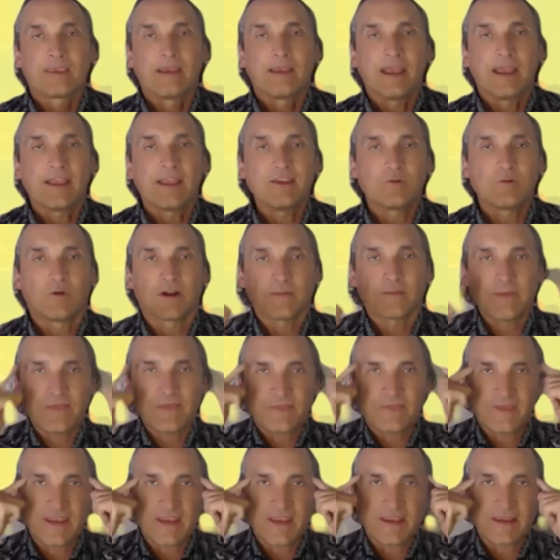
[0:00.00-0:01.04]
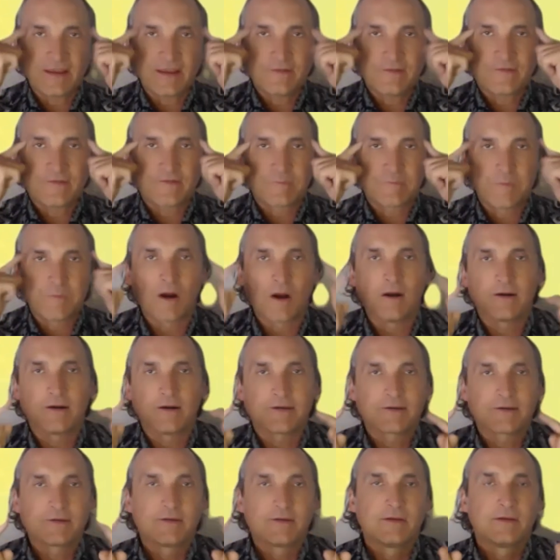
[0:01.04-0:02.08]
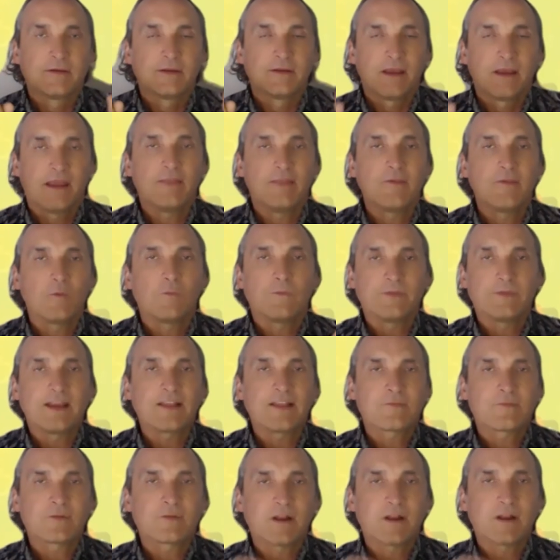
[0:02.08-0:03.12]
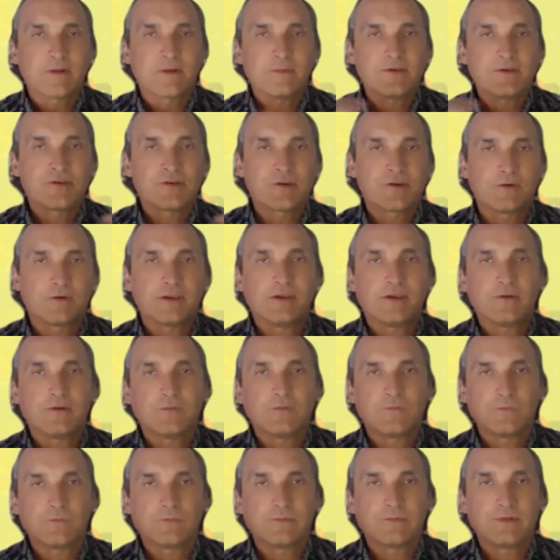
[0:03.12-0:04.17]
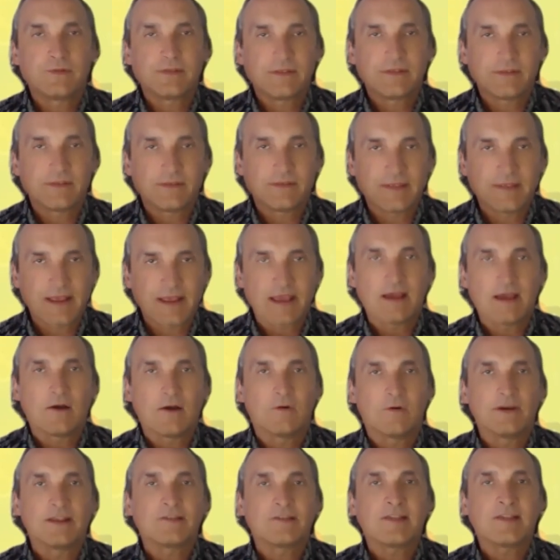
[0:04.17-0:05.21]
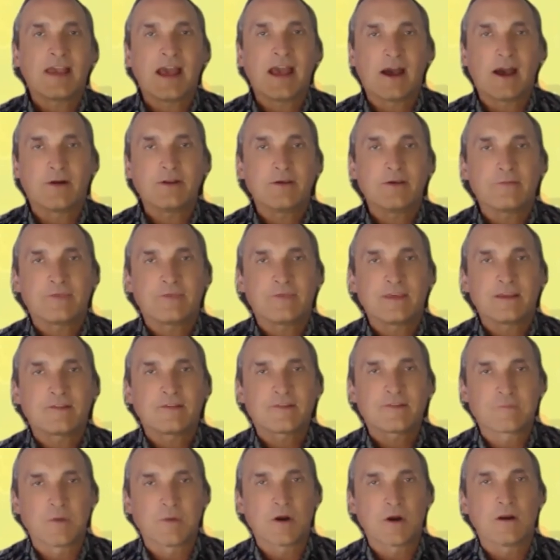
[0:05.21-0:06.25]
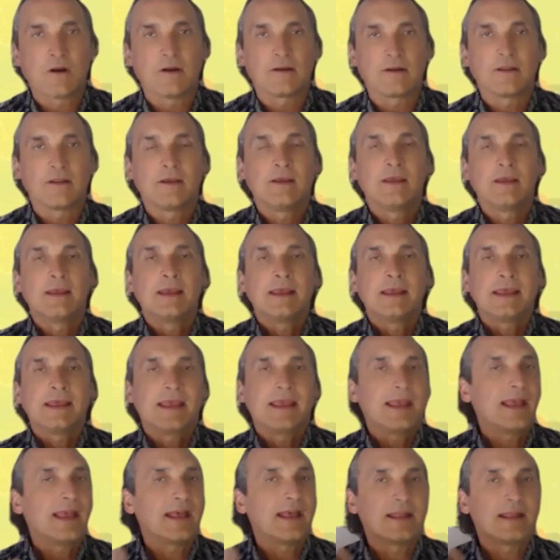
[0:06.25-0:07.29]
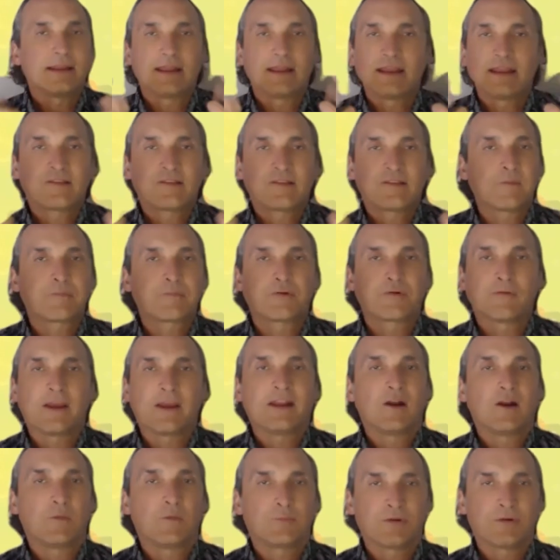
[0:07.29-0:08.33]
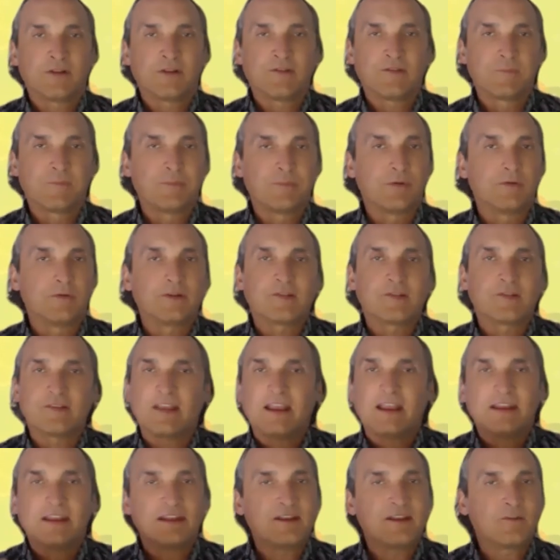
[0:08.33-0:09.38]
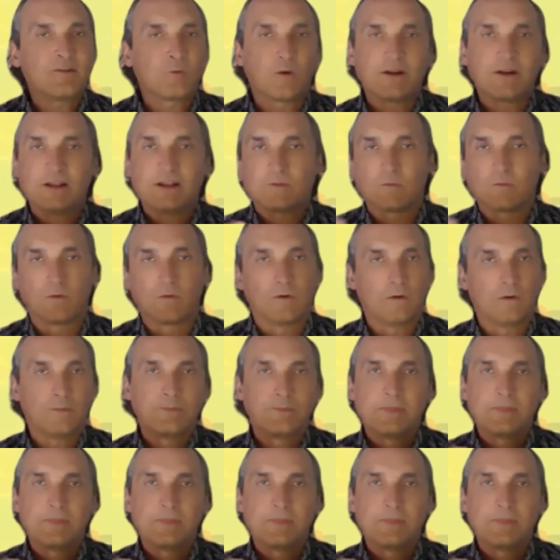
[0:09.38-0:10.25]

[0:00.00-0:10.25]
and you want to be thinking smart. And the, that's what I'm going to be showing you now is how do you think smart? And it's the Pareto principle. It's the 80-20 rule.